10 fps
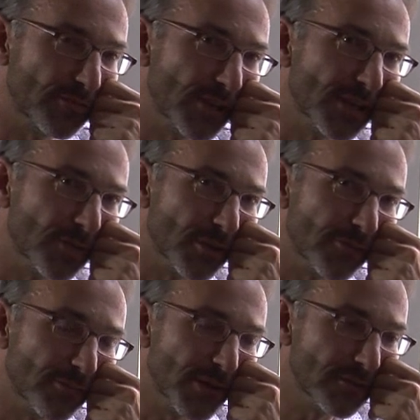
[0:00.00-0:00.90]
be feeling when
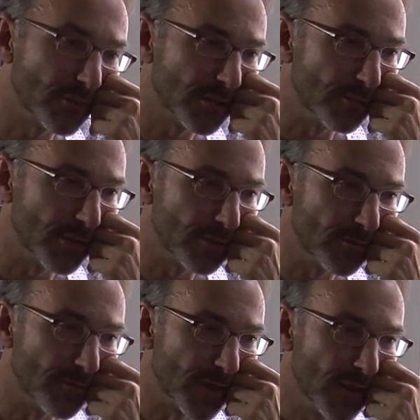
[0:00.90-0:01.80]
she mates with the male.
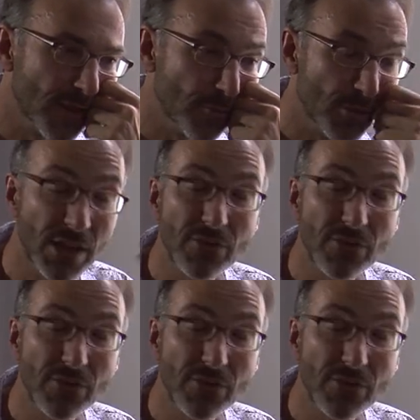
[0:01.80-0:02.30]
But